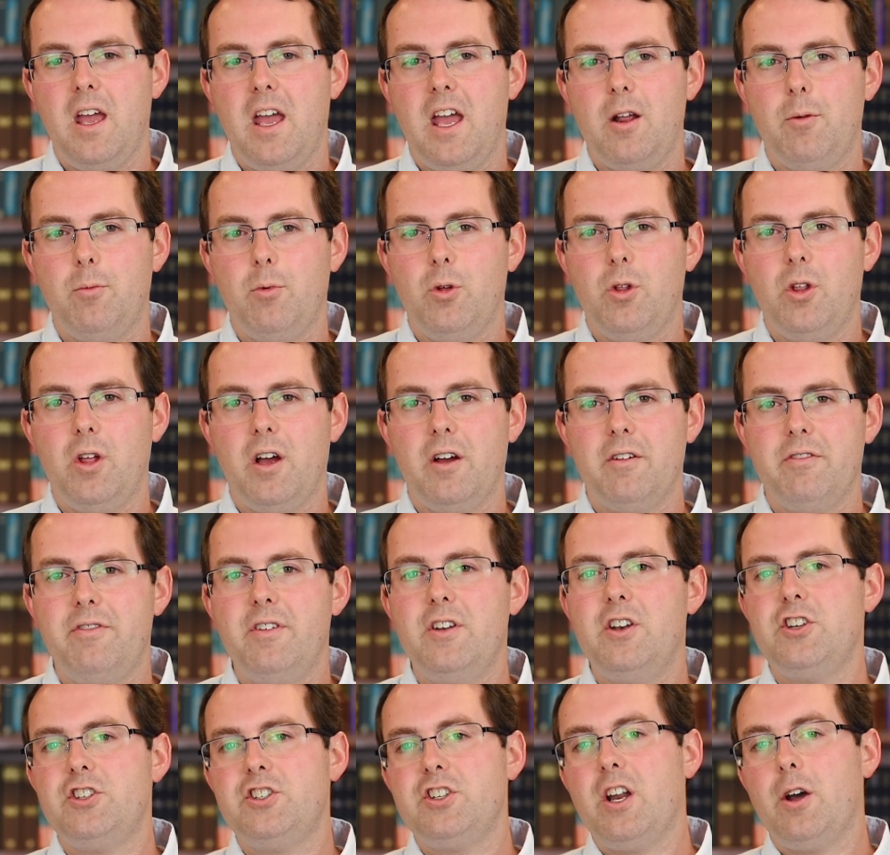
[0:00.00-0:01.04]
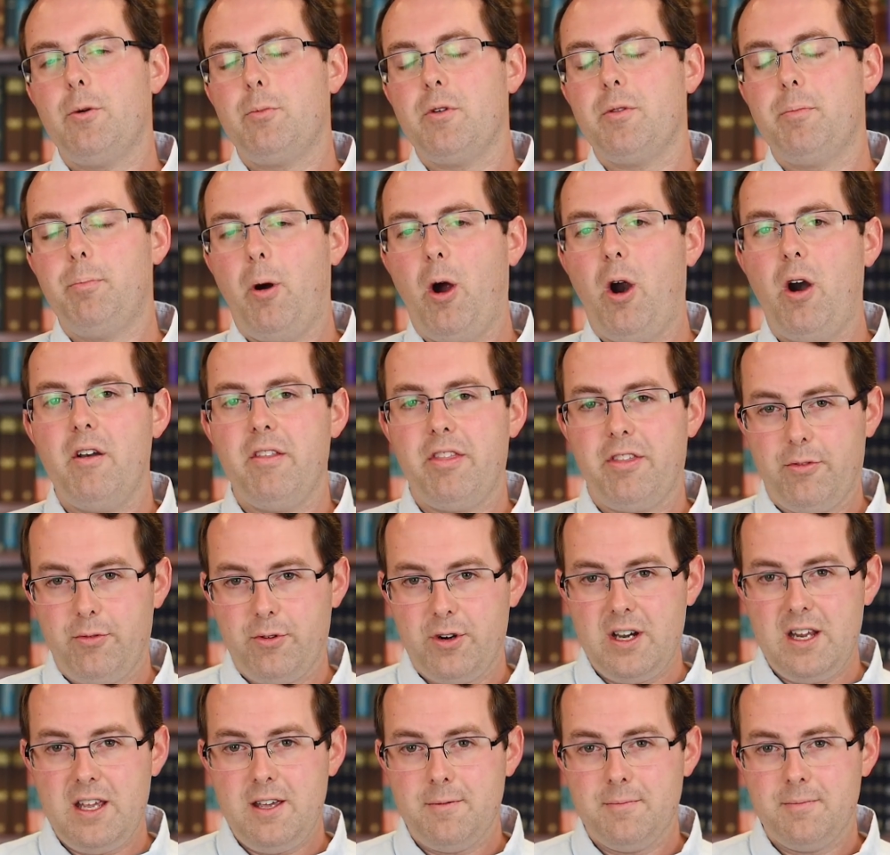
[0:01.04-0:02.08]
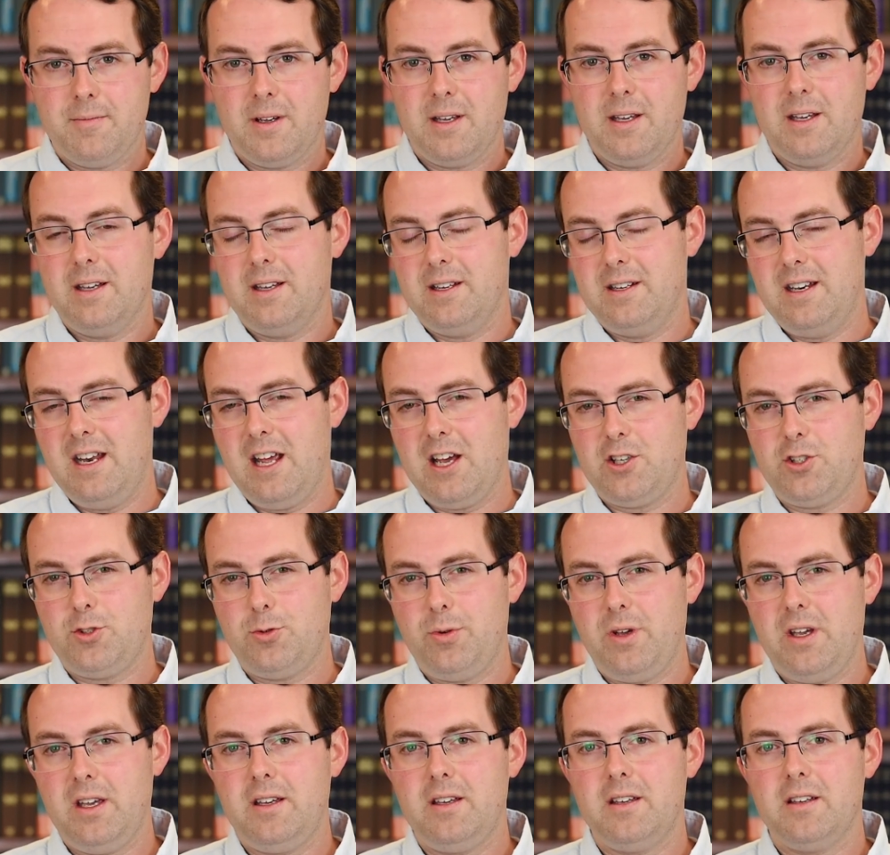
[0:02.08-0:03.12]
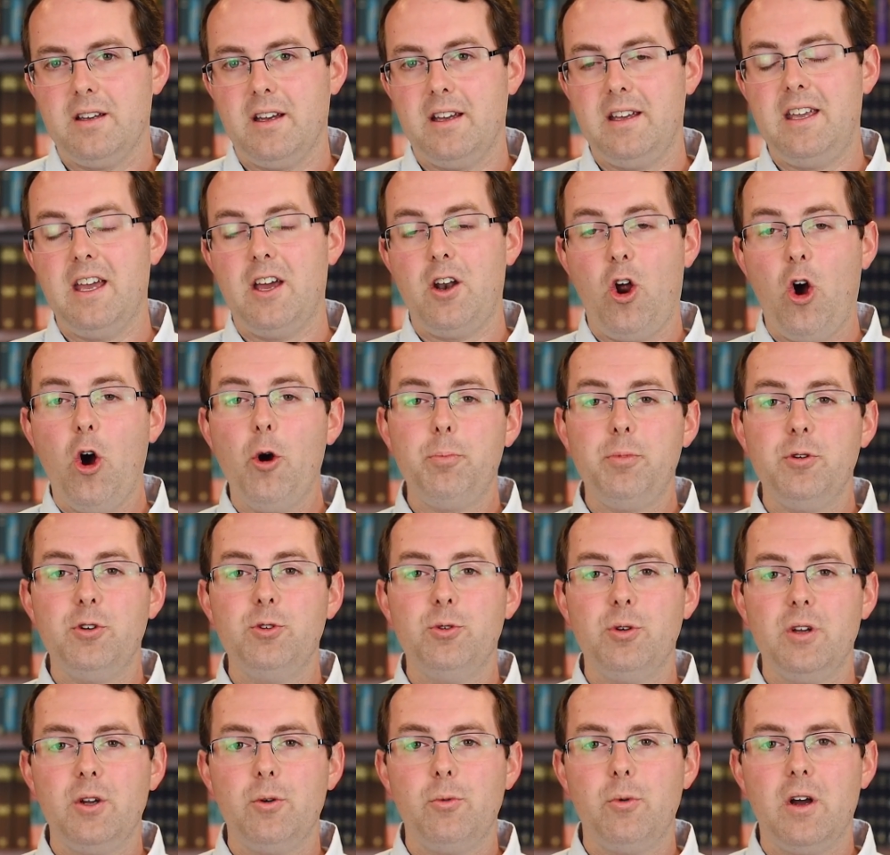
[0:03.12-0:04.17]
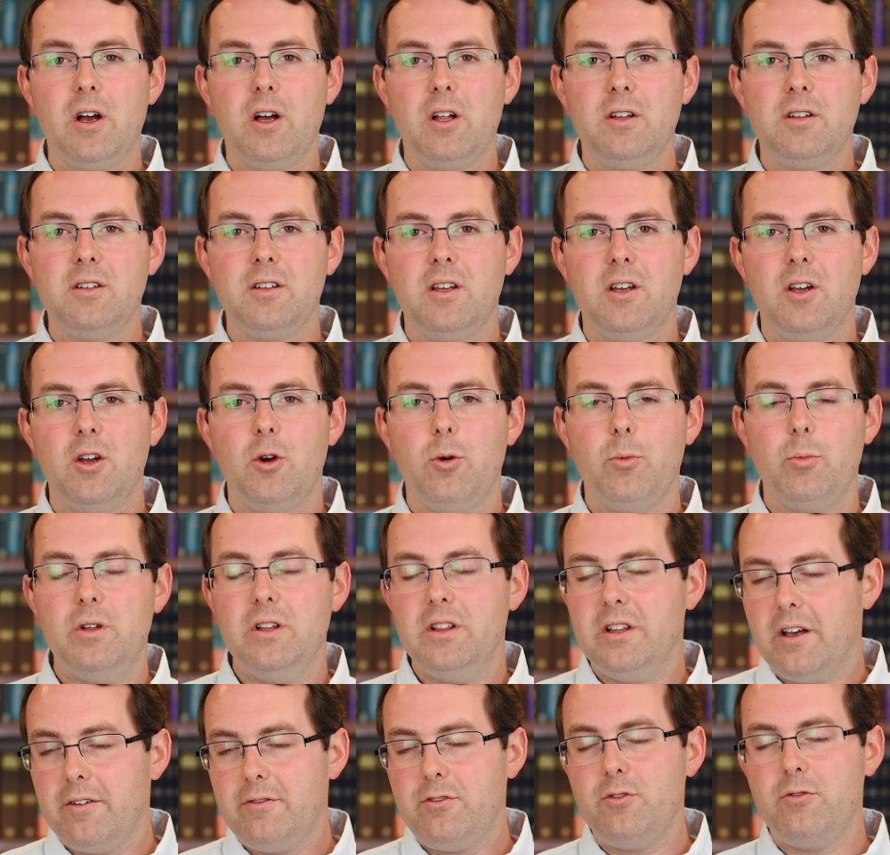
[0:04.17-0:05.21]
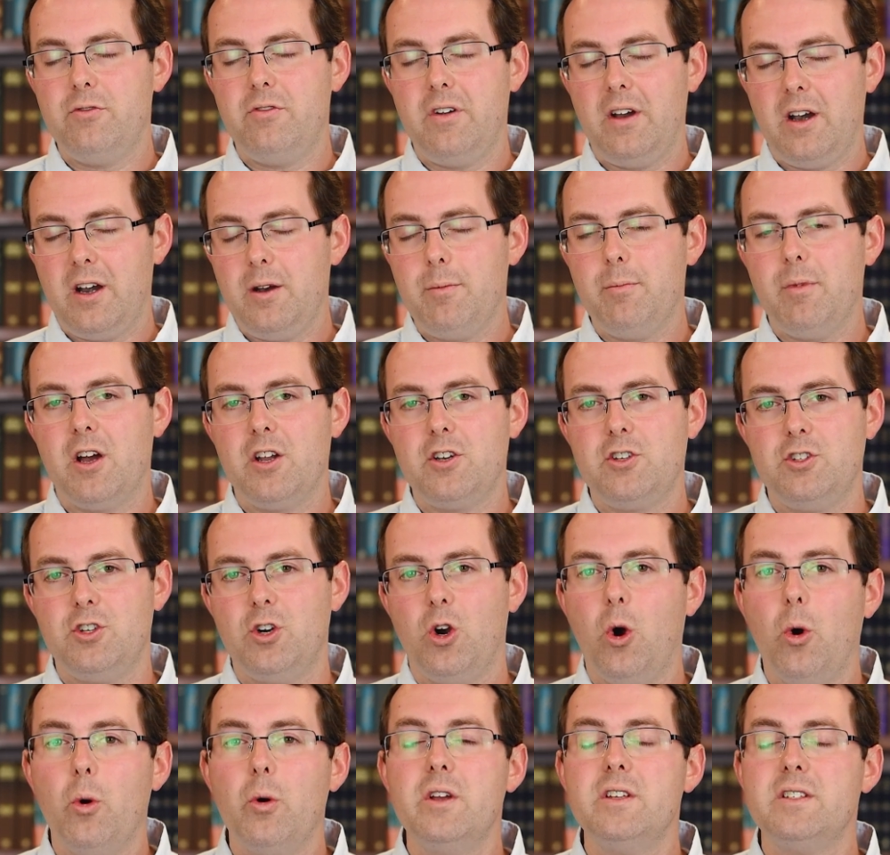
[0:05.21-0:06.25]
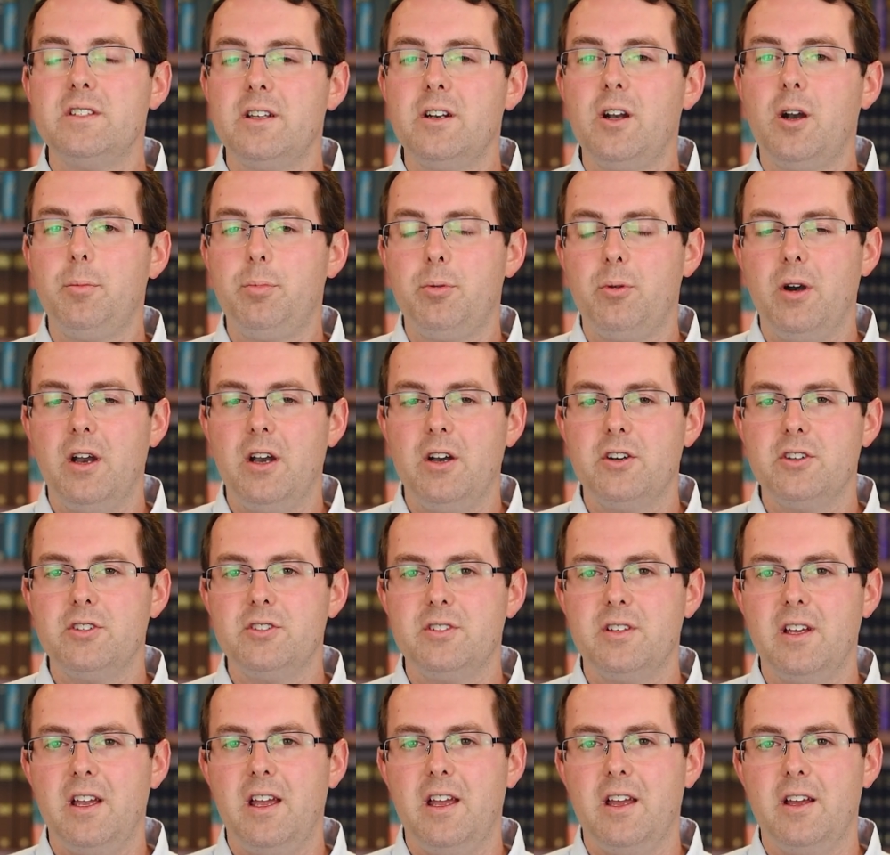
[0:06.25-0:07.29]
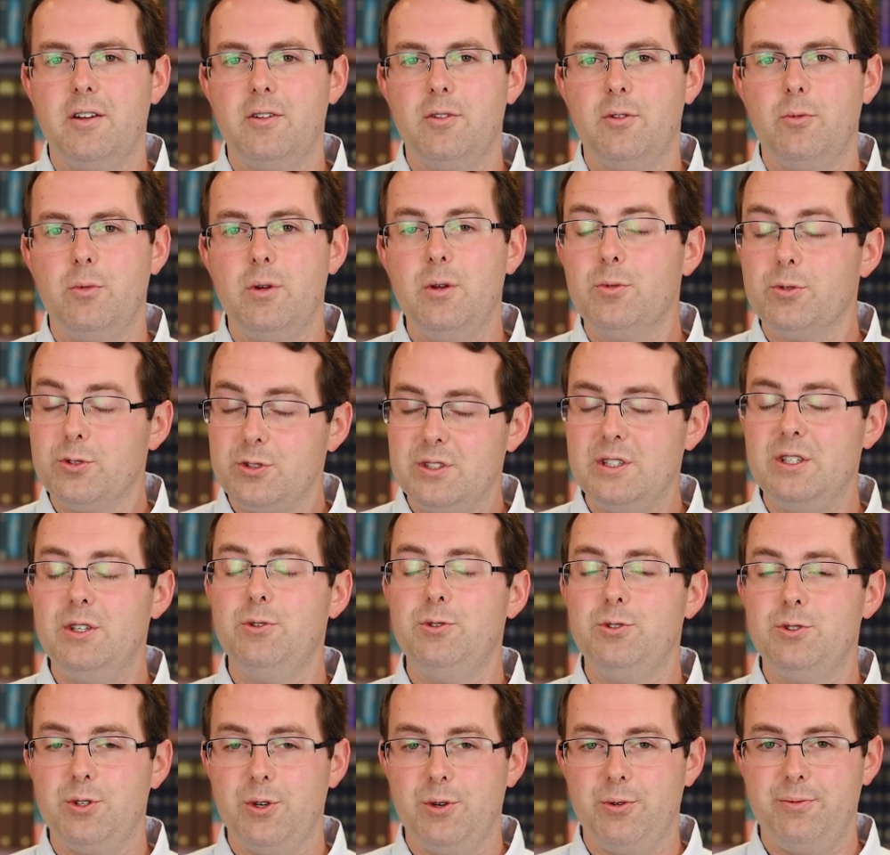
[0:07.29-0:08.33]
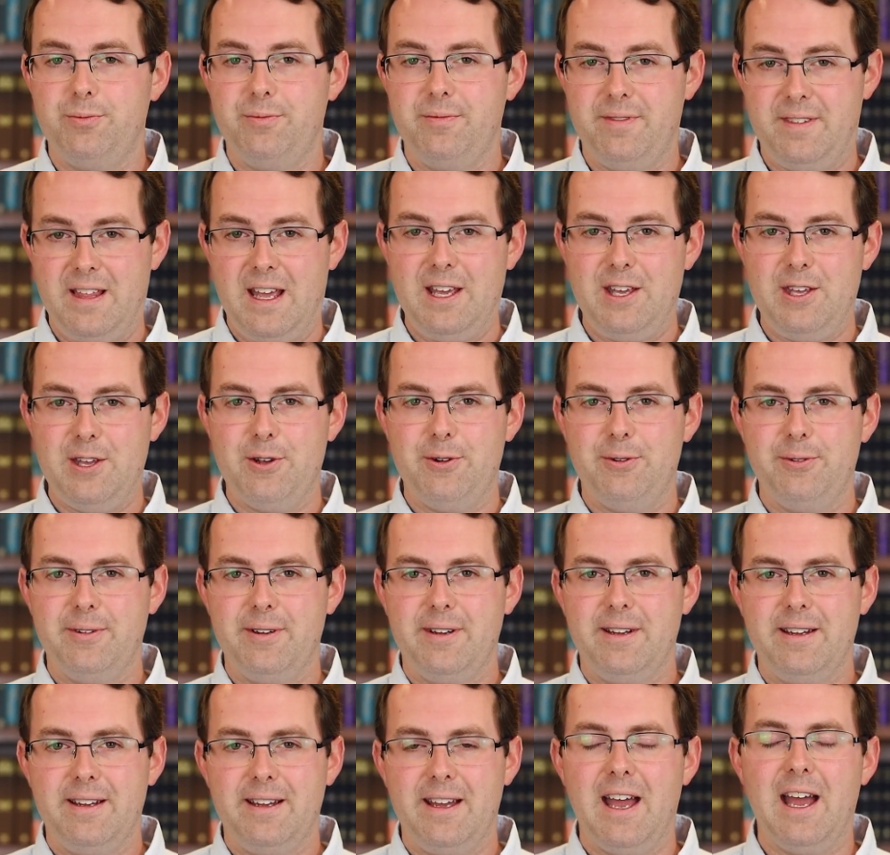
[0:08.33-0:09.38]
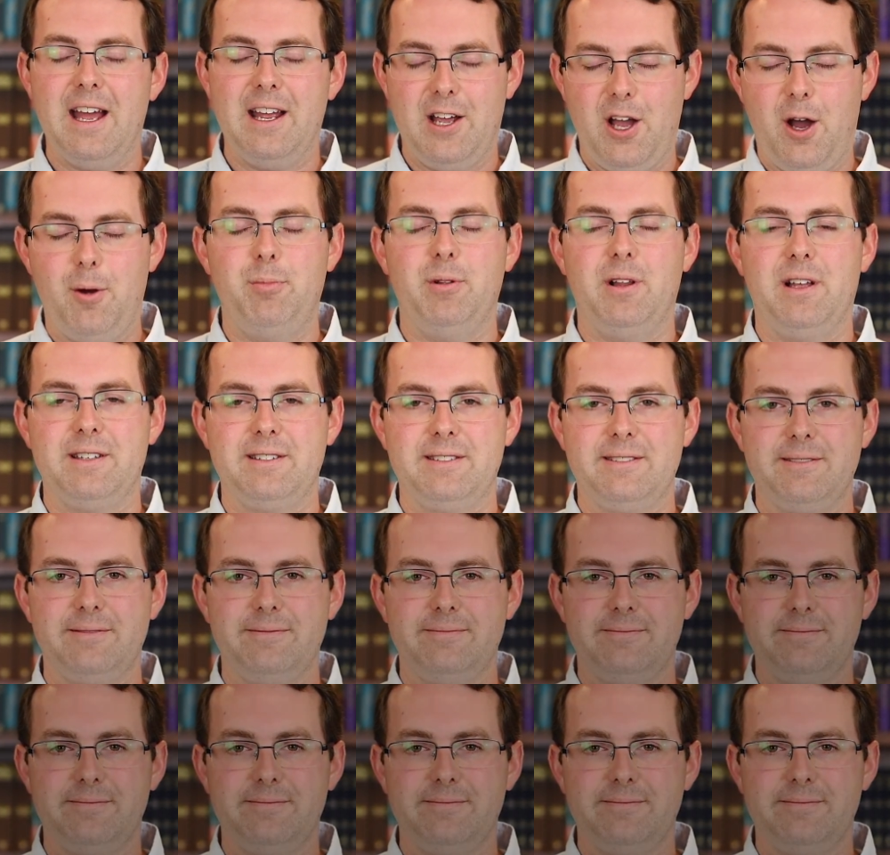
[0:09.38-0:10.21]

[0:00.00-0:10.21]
And we'll finish it up with part 3 next week. Again, I hope you're doing well. We love you very much. You're always in our prayers, and we will see you soon. Thank you, and God bless.